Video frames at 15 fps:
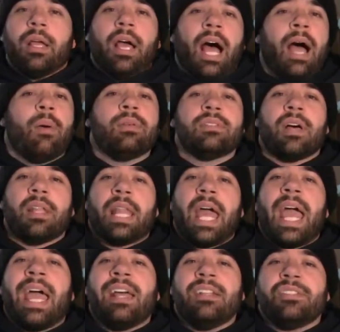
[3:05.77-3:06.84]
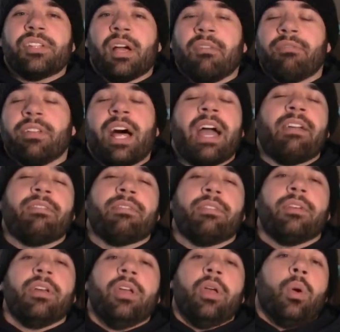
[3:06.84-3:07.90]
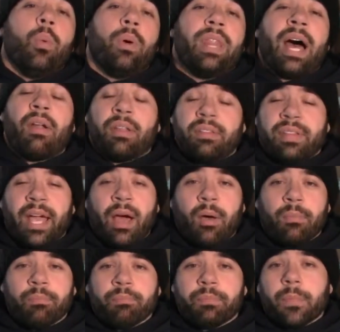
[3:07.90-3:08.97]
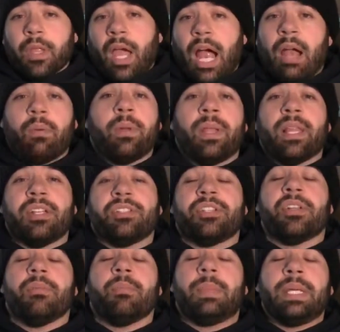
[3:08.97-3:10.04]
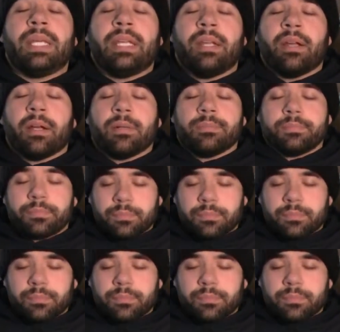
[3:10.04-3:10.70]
I was on the edge of life without a doubt. I really shouldn't be here.